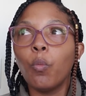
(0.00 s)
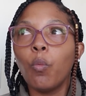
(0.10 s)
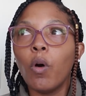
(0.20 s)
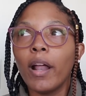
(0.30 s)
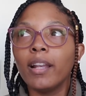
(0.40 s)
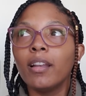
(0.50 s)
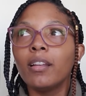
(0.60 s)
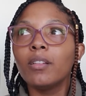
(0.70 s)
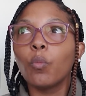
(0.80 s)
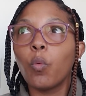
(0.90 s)

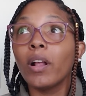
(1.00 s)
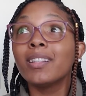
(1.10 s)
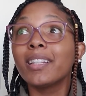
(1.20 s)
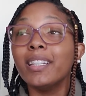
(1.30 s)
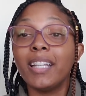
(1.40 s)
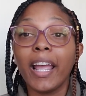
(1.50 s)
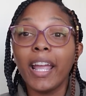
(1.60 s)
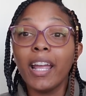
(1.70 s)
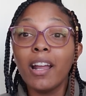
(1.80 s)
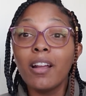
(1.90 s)
once a
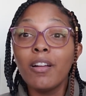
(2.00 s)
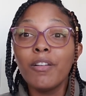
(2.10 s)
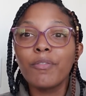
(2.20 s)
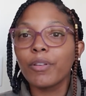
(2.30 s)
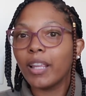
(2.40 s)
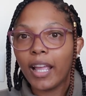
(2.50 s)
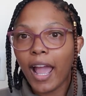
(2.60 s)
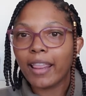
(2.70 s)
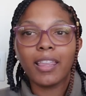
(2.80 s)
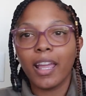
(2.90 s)
day
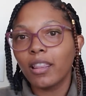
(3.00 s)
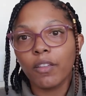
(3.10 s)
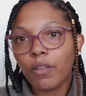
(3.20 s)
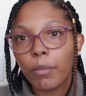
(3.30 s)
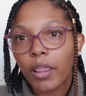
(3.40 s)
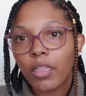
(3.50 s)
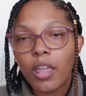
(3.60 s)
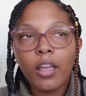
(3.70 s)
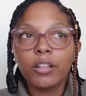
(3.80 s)
at the end of the month.